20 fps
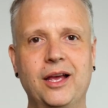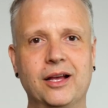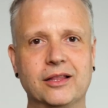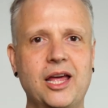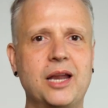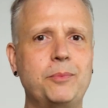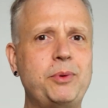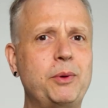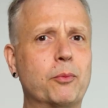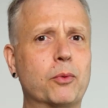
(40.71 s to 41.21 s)
A
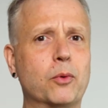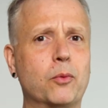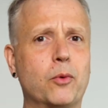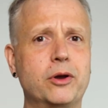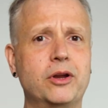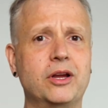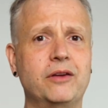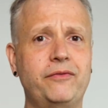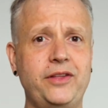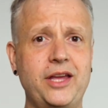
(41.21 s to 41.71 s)
lot of people were
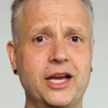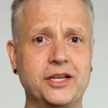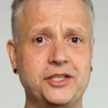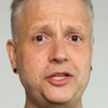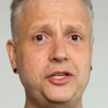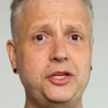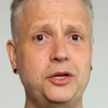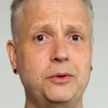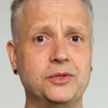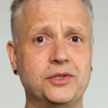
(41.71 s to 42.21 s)
wondering if the
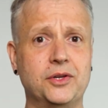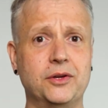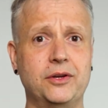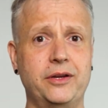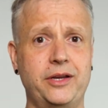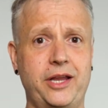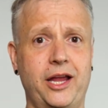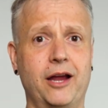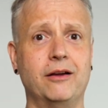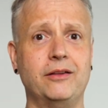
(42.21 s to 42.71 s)
X-T2 was going
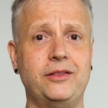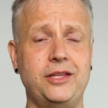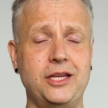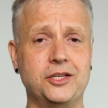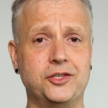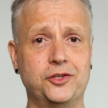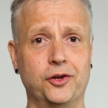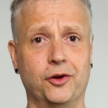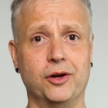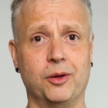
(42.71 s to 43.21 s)
to inherit the
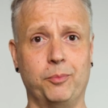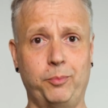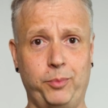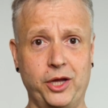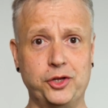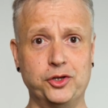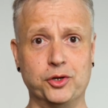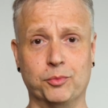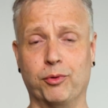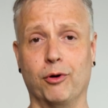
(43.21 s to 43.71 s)
Eterna
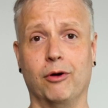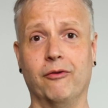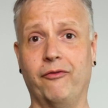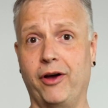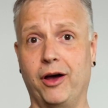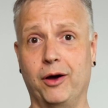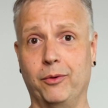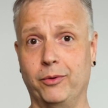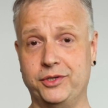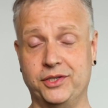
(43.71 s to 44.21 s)
picture
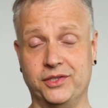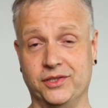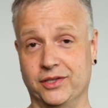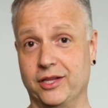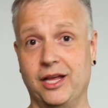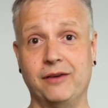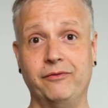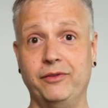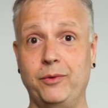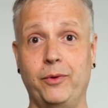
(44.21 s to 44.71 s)
profile, which is a
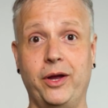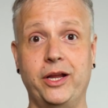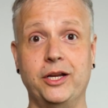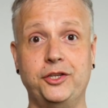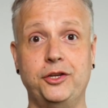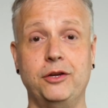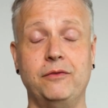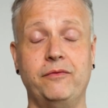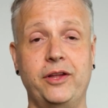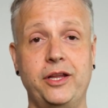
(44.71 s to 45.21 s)
lovely way to
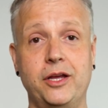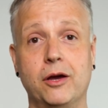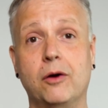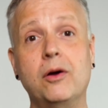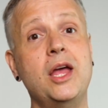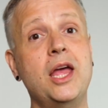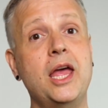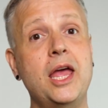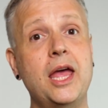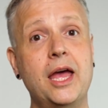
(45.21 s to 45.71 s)
shoot
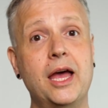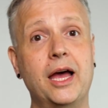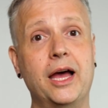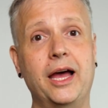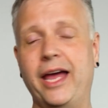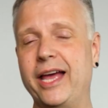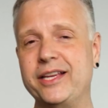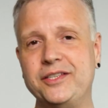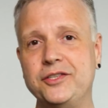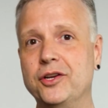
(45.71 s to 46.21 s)
video.
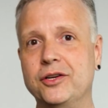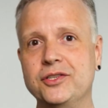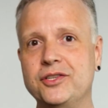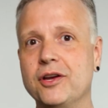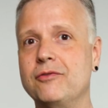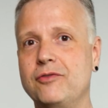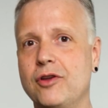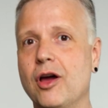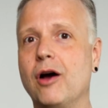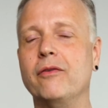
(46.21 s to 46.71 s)
As it turns
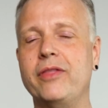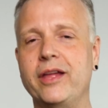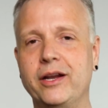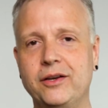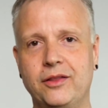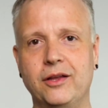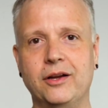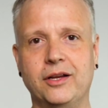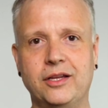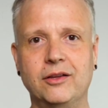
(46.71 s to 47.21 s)
out, no,
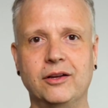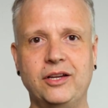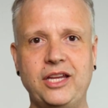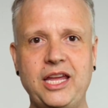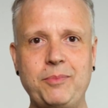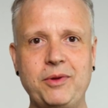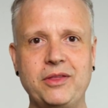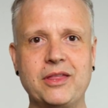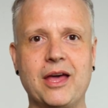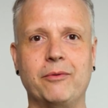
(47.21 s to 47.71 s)
they're
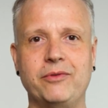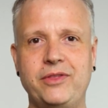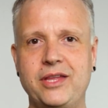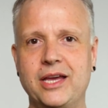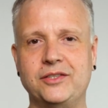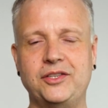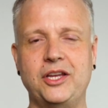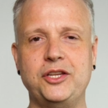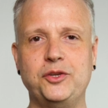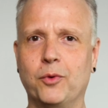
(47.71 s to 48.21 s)
keeping that with the
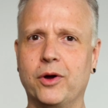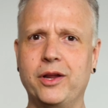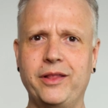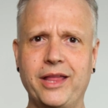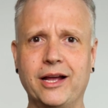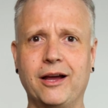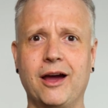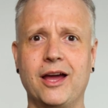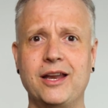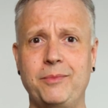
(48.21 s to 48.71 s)
XH1, and
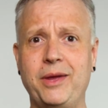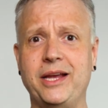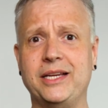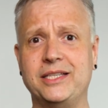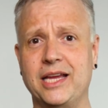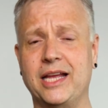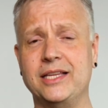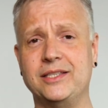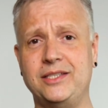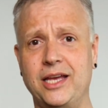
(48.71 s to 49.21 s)
that kind of
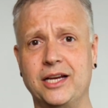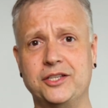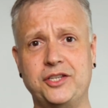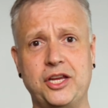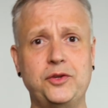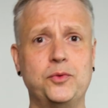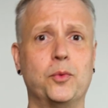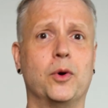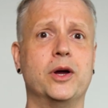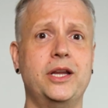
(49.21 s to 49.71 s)
makes sense. The
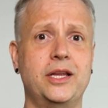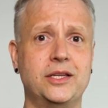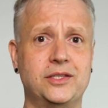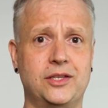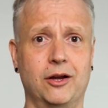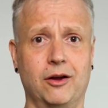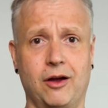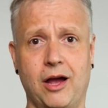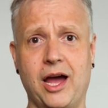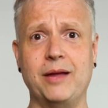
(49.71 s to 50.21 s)
XH1 is
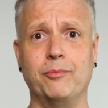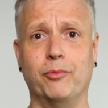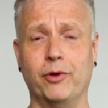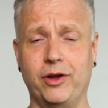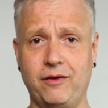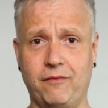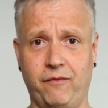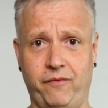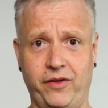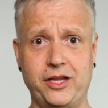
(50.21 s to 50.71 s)
their
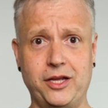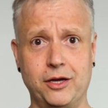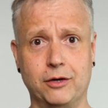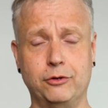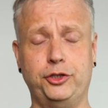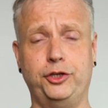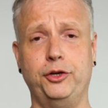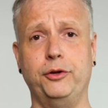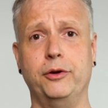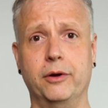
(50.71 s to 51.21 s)
hybrid
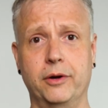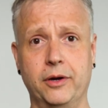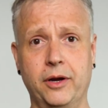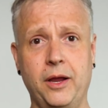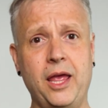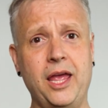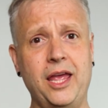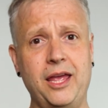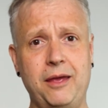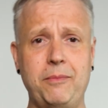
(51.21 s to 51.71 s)
video
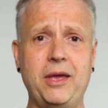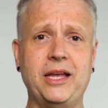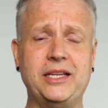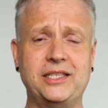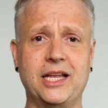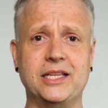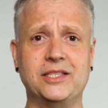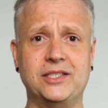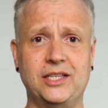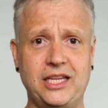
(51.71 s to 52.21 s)
shooter. It makes
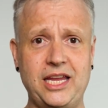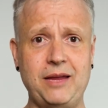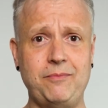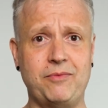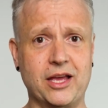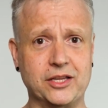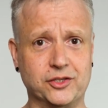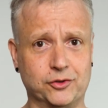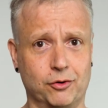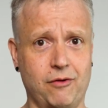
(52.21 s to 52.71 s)
sense to
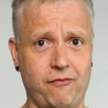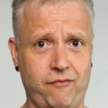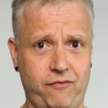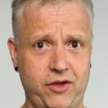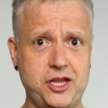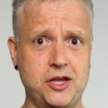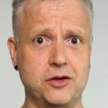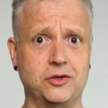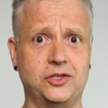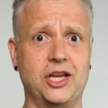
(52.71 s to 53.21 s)
keep that sort of
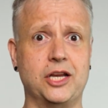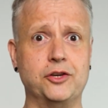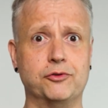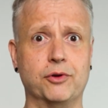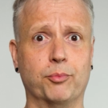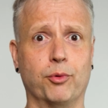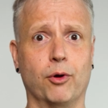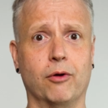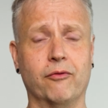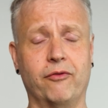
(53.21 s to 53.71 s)

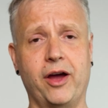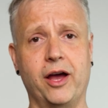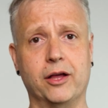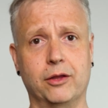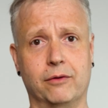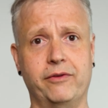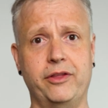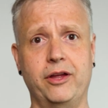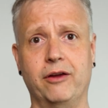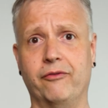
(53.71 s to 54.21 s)
video-centric profile
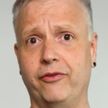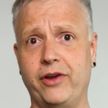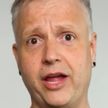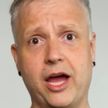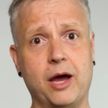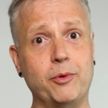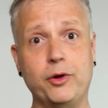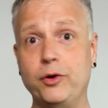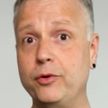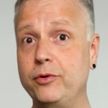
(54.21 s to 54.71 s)
over there for
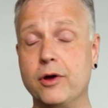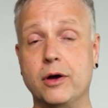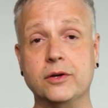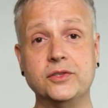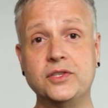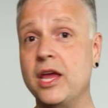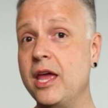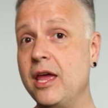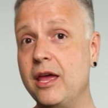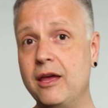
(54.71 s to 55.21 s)
now, but who knows?